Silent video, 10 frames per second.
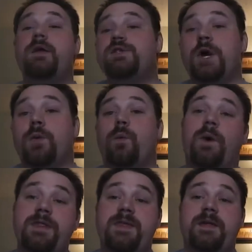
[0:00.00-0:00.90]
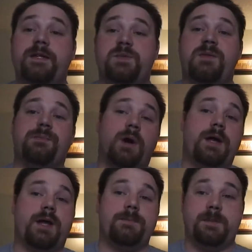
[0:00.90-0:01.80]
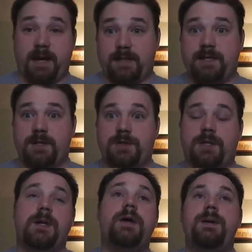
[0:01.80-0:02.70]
So one thing that's been brought up to my attention